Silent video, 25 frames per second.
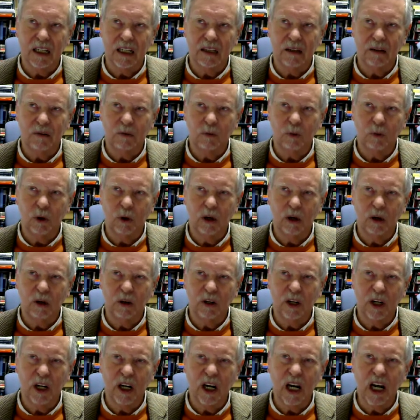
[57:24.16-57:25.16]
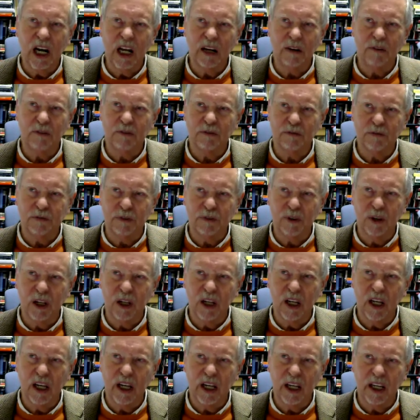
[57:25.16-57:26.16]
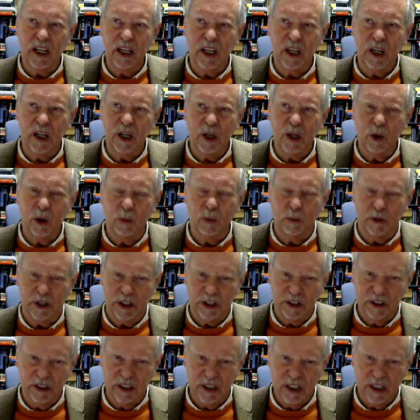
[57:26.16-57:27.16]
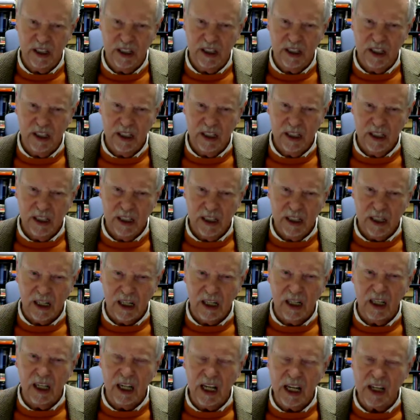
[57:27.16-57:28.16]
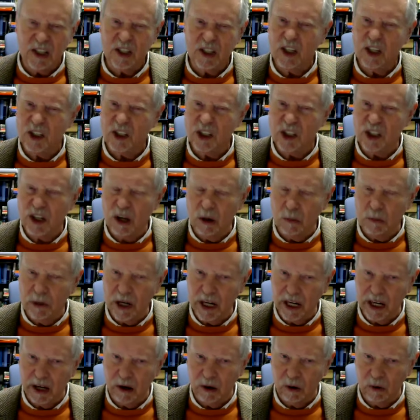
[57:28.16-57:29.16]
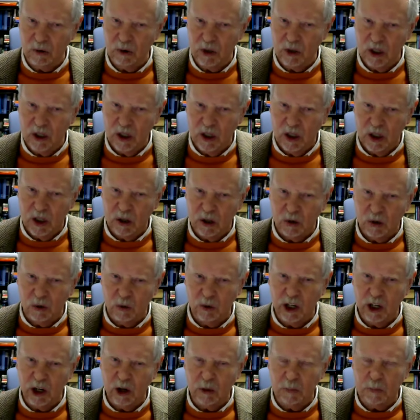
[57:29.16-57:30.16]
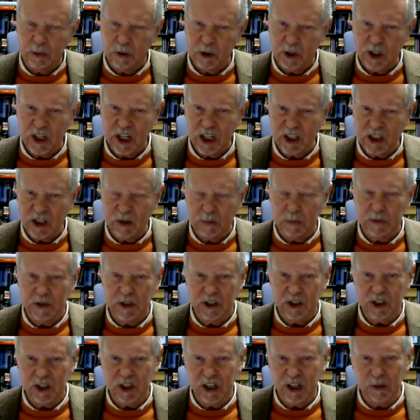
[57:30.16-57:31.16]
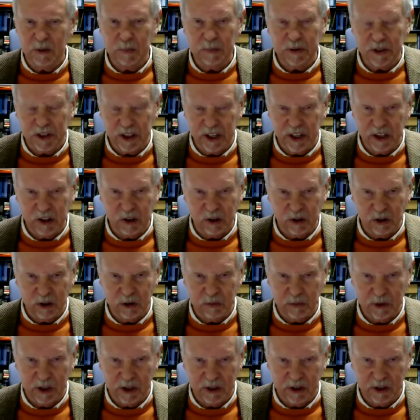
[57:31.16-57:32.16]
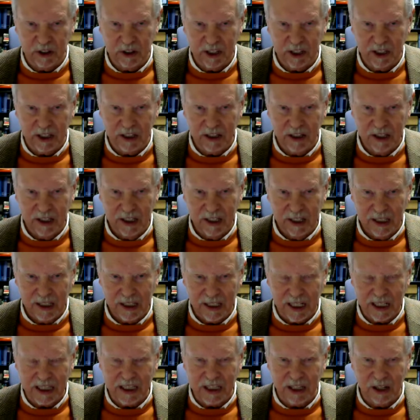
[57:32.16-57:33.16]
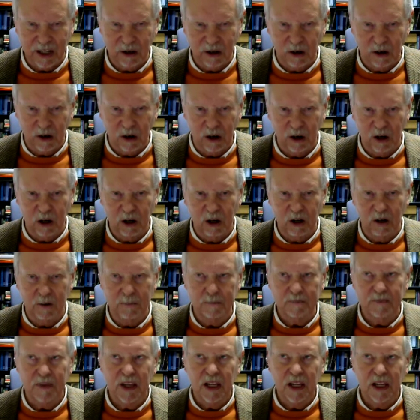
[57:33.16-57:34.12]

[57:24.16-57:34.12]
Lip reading: we're not fully human unless somehow we are participants in a political community, that there are,